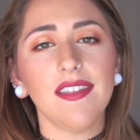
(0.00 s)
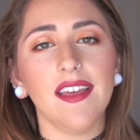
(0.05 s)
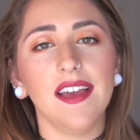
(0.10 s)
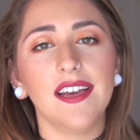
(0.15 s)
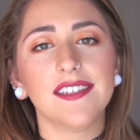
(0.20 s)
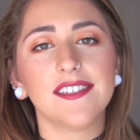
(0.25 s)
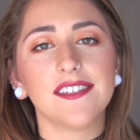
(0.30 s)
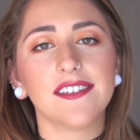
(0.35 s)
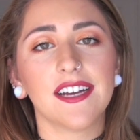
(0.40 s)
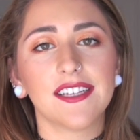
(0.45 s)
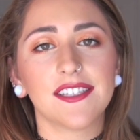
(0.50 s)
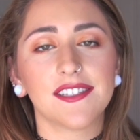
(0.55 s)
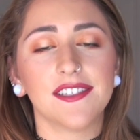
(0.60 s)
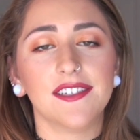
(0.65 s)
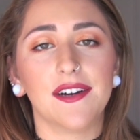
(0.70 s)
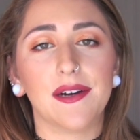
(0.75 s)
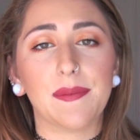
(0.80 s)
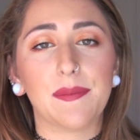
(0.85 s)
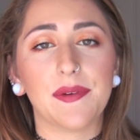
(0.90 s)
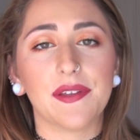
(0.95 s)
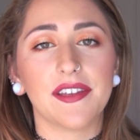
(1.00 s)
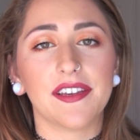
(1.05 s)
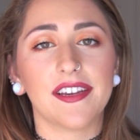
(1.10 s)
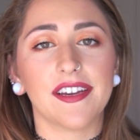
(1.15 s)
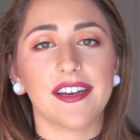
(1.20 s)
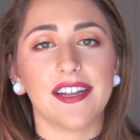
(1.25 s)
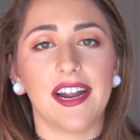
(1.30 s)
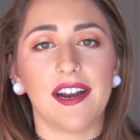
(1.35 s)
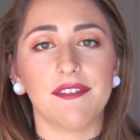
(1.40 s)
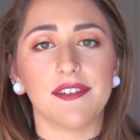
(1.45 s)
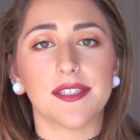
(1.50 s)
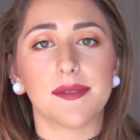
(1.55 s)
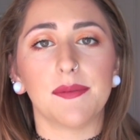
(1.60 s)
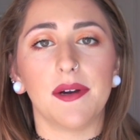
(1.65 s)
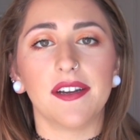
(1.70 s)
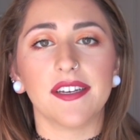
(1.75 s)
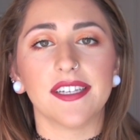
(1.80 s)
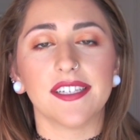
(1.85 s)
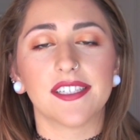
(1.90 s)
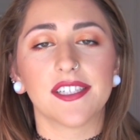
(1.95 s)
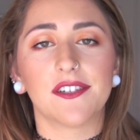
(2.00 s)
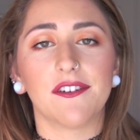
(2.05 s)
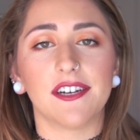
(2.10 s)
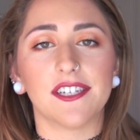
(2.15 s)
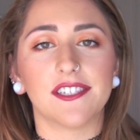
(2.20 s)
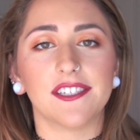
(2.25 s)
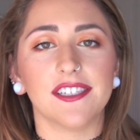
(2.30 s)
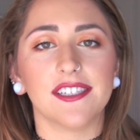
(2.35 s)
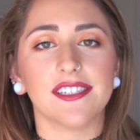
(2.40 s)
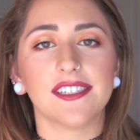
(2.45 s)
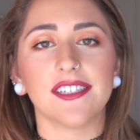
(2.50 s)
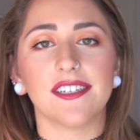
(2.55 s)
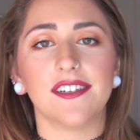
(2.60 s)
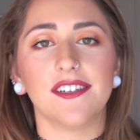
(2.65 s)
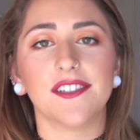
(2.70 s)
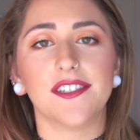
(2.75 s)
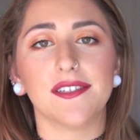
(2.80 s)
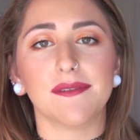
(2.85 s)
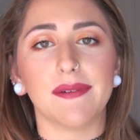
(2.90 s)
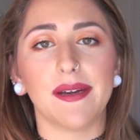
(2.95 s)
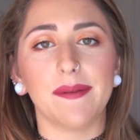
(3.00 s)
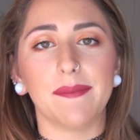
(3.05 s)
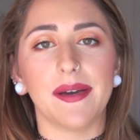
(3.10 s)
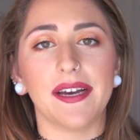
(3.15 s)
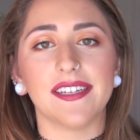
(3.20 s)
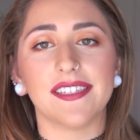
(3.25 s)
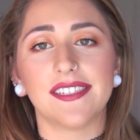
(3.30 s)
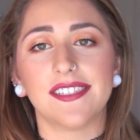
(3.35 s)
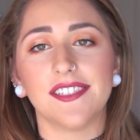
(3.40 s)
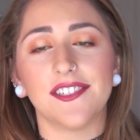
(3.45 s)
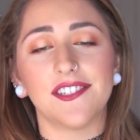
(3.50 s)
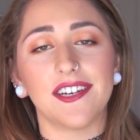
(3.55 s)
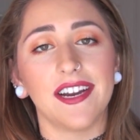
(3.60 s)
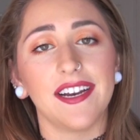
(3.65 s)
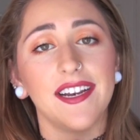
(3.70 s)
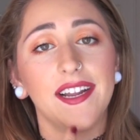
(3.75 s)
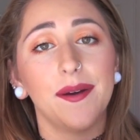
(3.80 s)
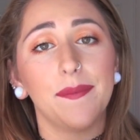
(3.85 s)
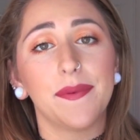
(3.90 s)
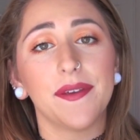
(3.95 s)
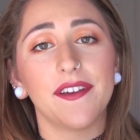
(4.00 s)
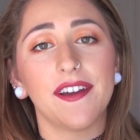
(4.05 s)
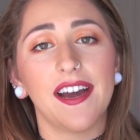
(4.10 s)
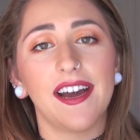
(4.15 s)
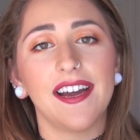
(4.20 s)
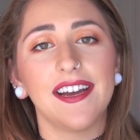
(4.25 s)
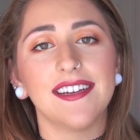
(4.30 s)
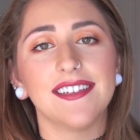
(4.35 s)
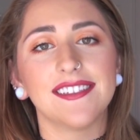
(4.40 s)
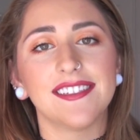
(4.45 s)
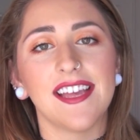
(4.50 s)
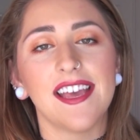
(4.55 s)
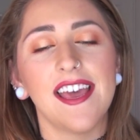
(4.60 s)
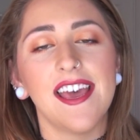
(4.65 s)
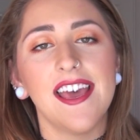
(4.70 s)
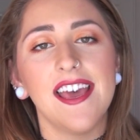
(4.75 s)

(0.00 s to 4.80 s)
As you guys know, I'm really good at responding to questions, and I'll do my best to try and help you guys.